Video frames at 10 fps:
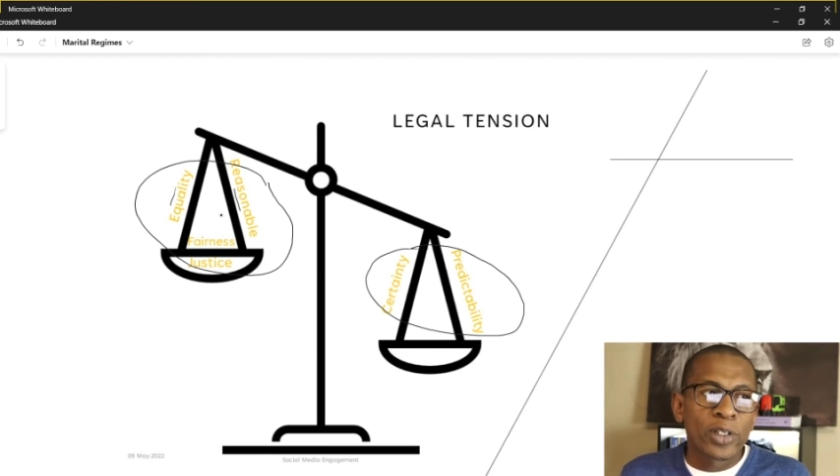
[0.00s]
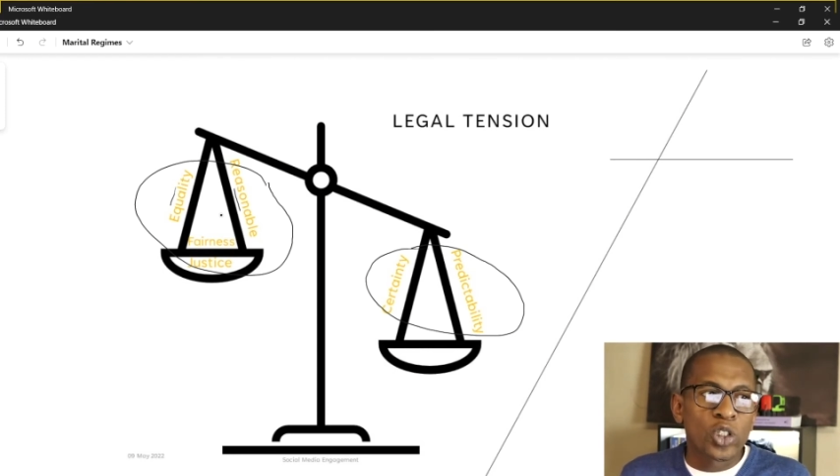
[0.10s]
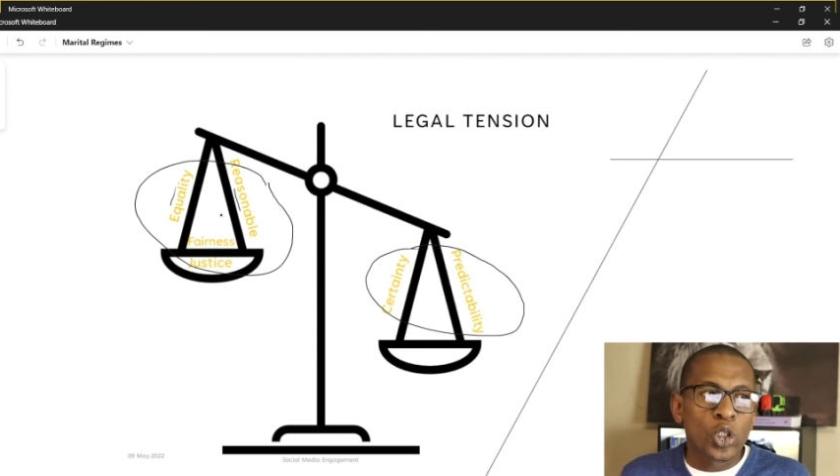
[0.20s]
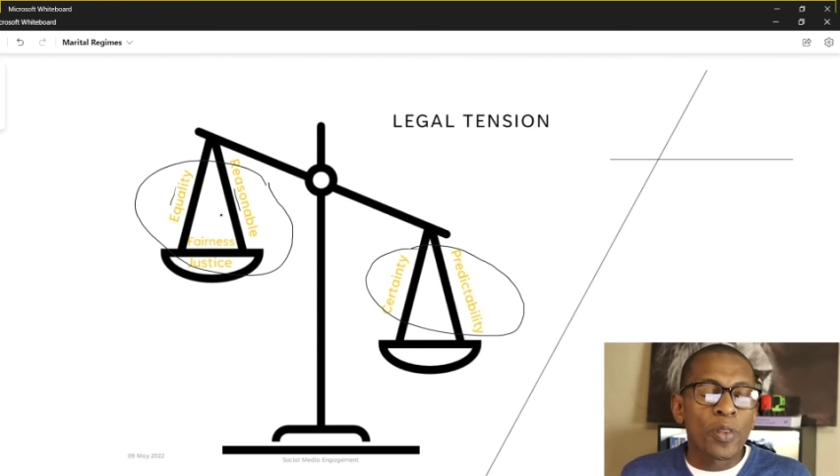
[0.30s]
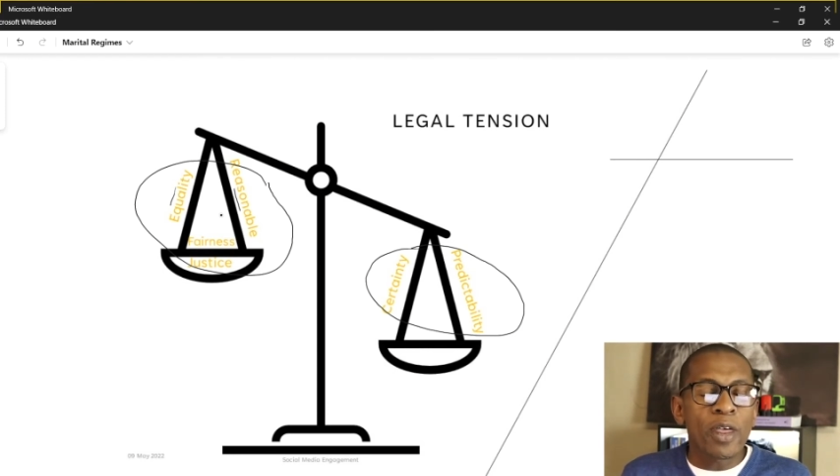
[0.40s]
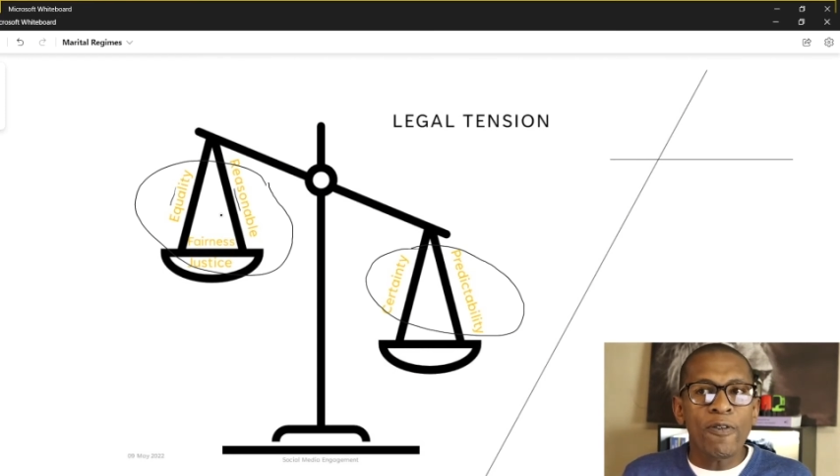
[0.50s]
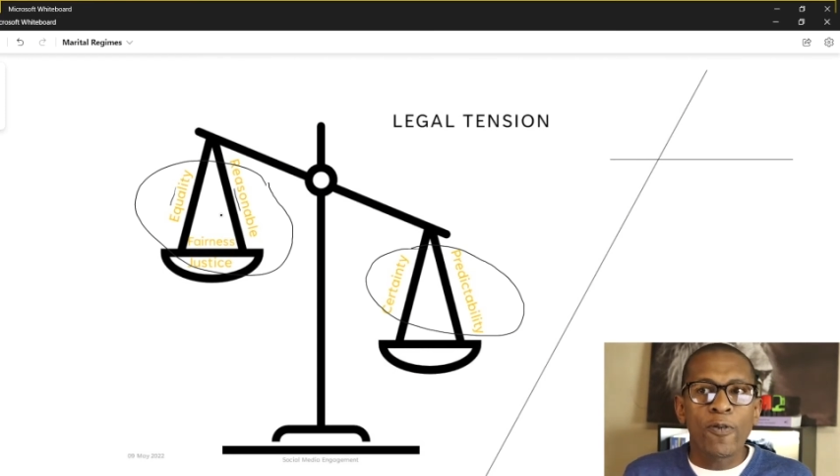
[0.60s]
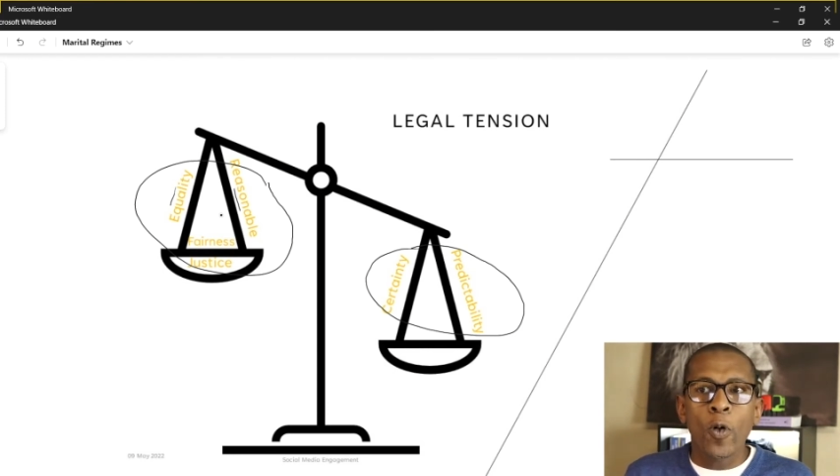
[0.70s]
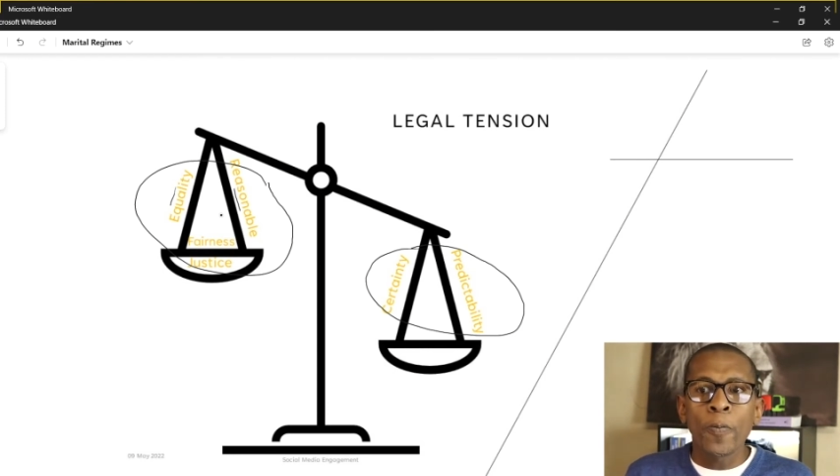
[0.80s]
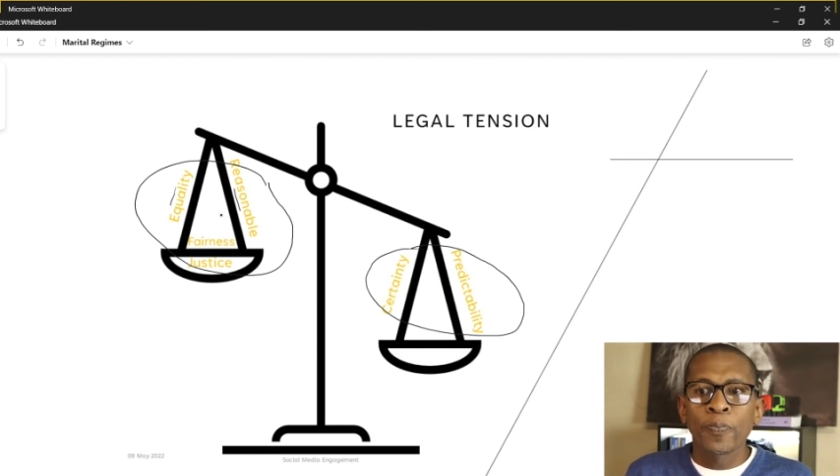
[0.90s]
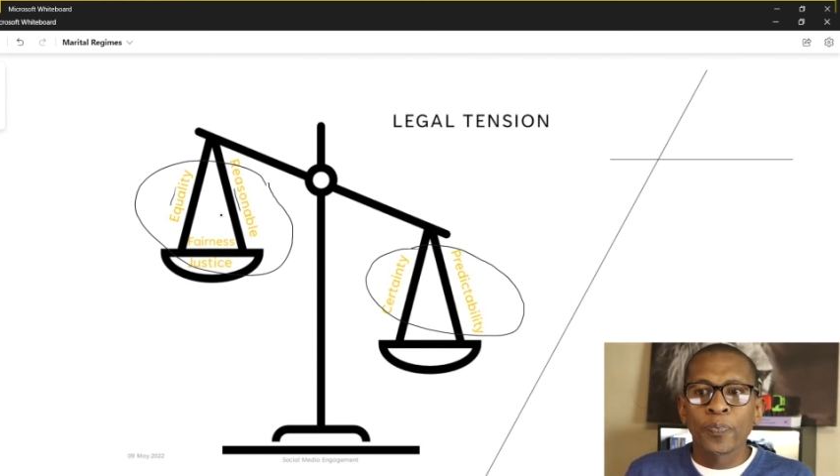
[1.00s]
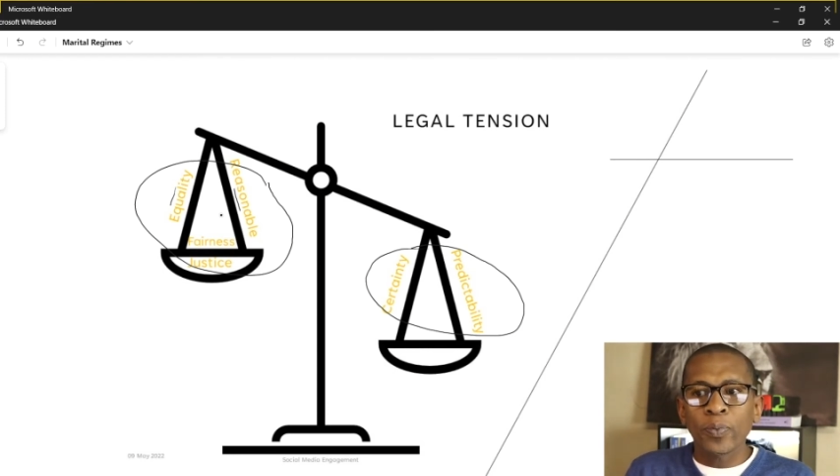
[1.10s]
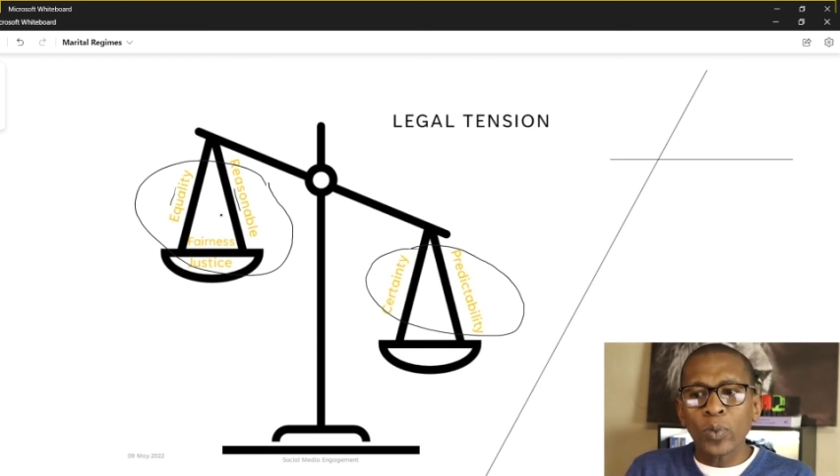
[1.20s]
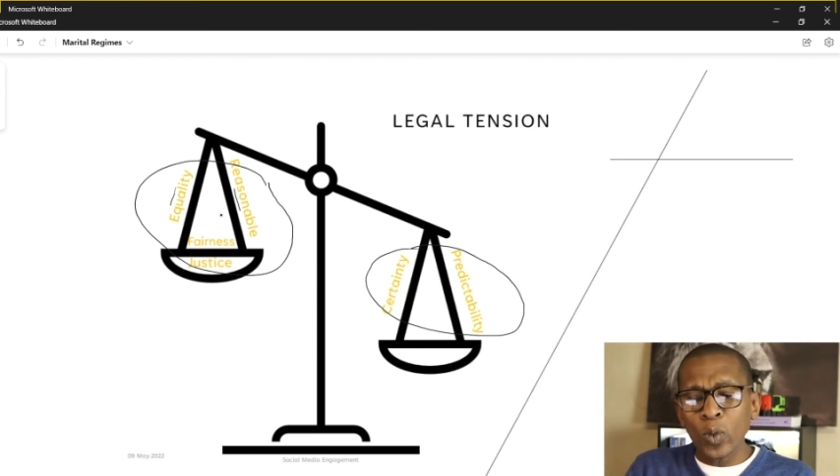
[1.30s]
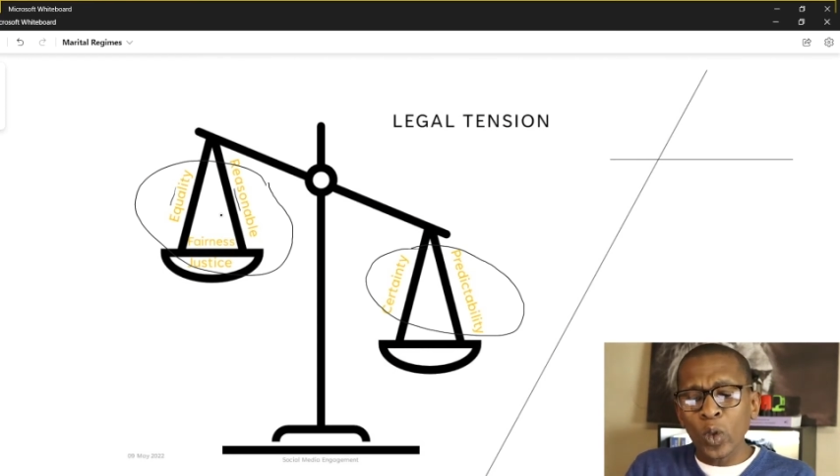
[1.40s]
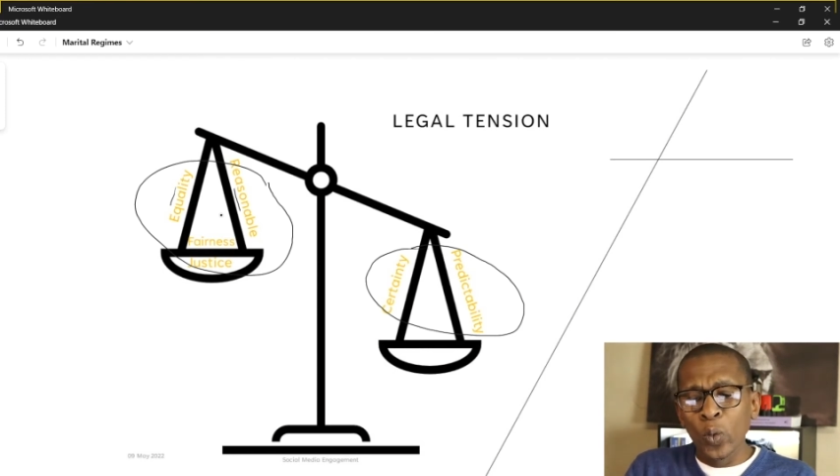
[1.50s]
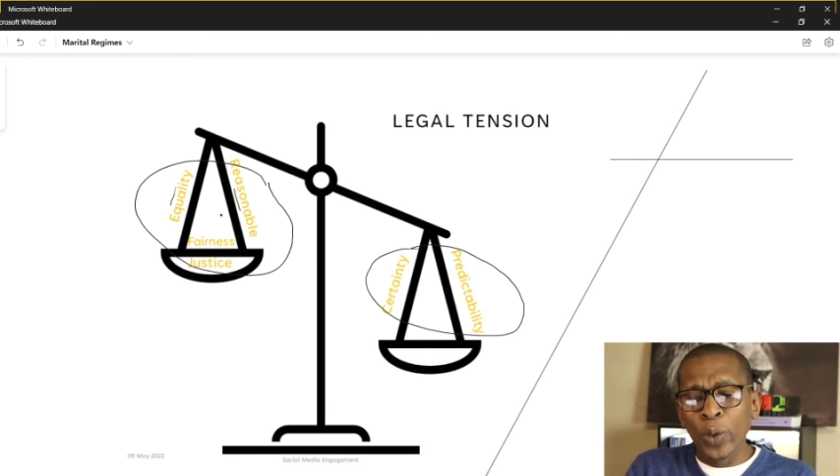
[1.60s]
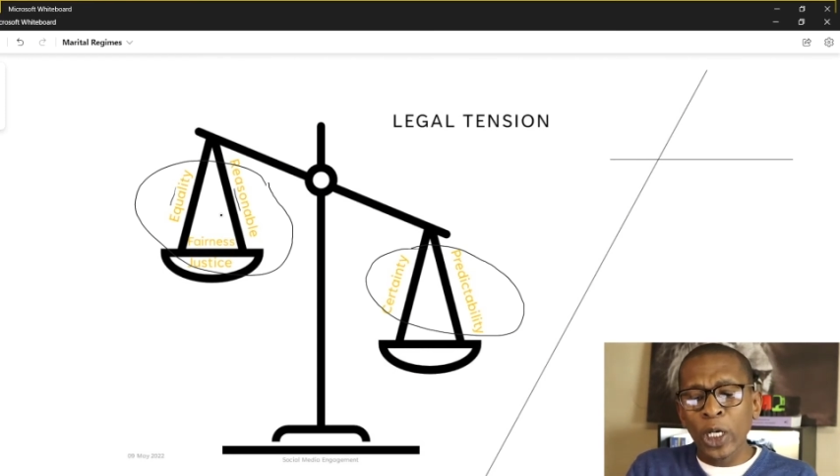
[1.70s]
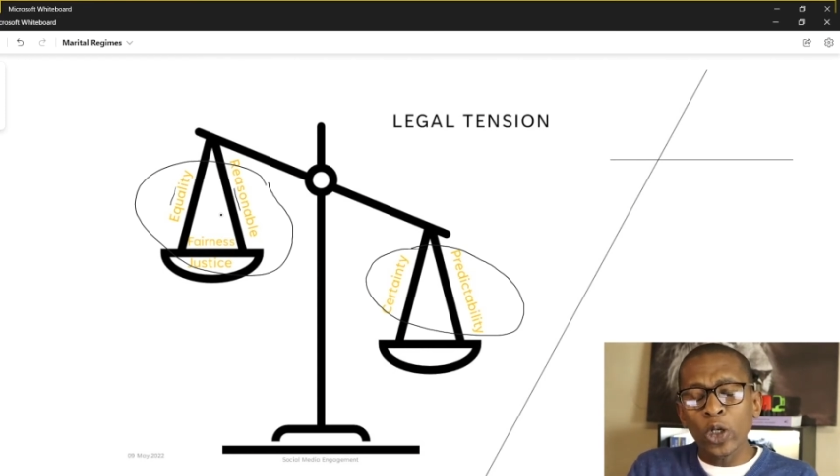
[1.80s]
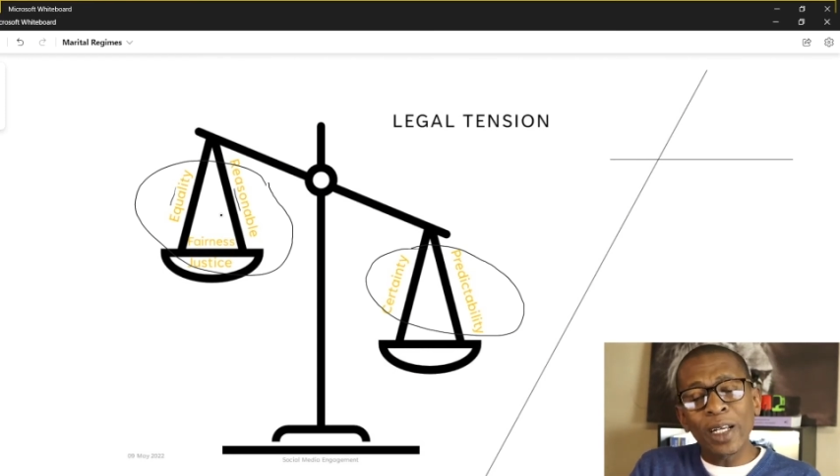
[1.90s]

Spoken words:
So therefore, we cannot